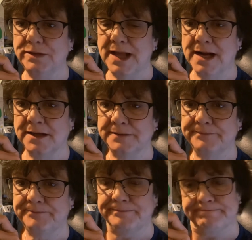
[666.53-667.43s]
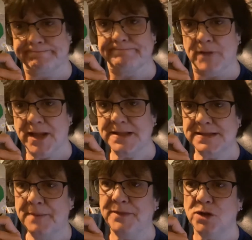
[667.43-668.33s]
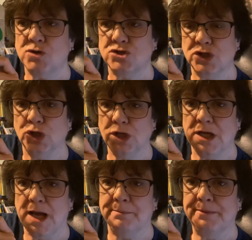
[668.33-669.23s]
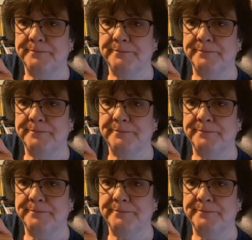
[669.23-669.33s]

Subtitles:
there. That's something you should look up.